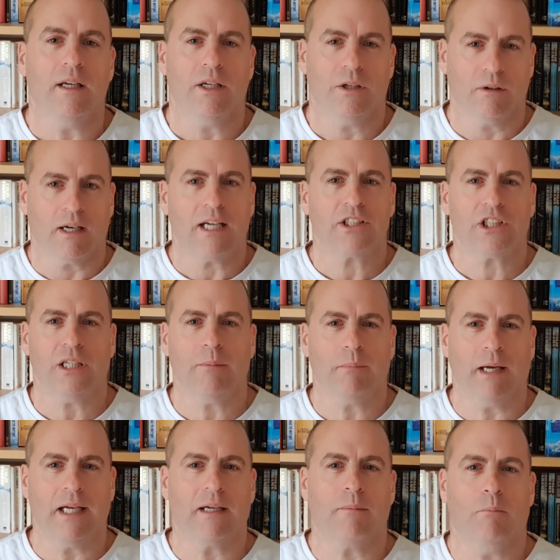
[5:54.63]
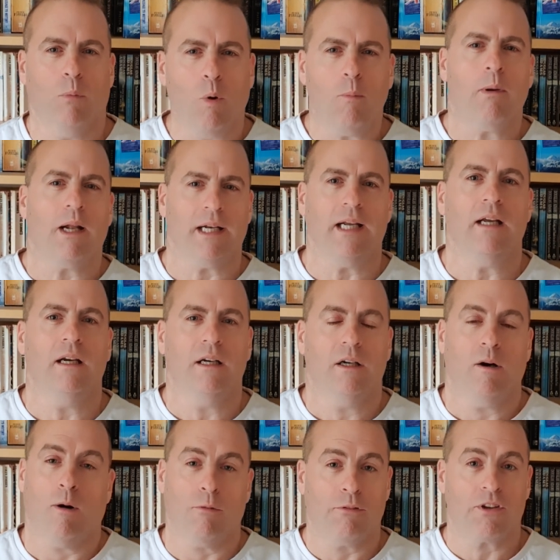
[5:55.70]
you'll actually make more money
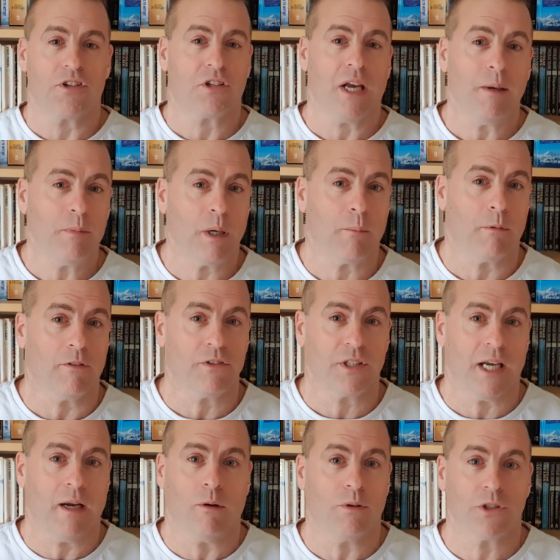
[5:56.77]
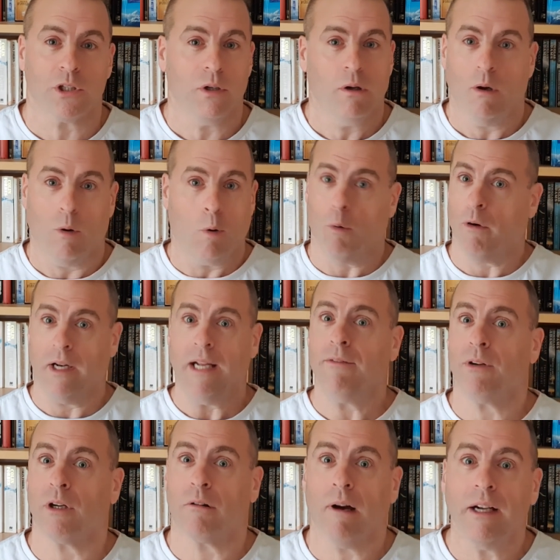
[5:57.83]
off the same number of sales or an
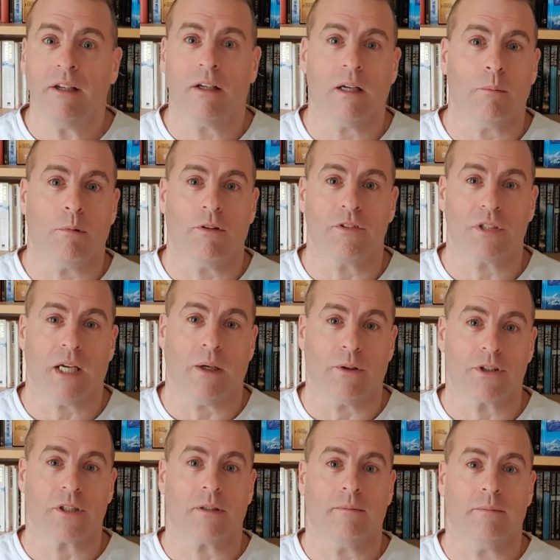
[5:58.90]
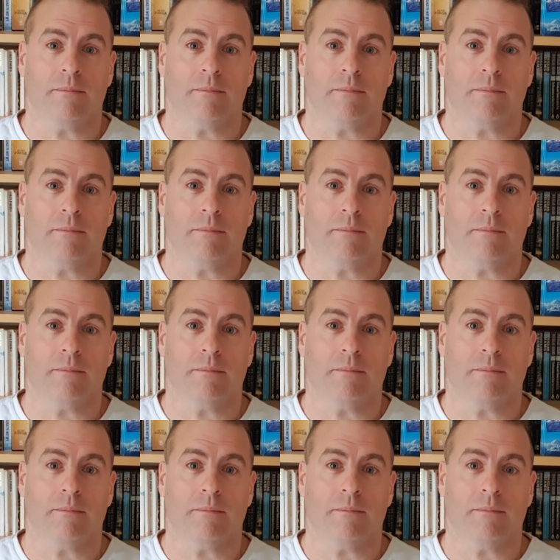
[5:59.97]
even greater number of sales.